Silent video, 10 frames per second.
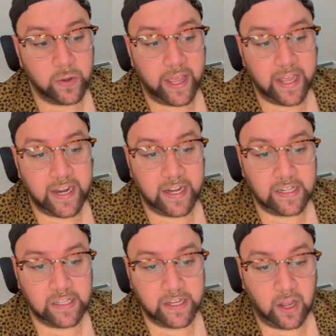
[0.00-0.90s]
ahead and
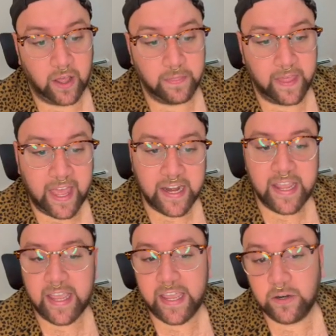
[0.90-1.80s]
click on that.
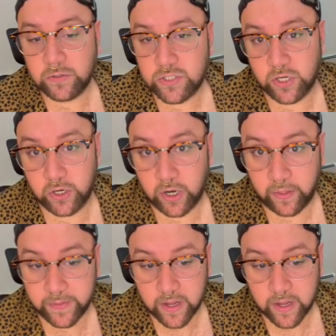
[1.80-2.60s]
It'll turn on the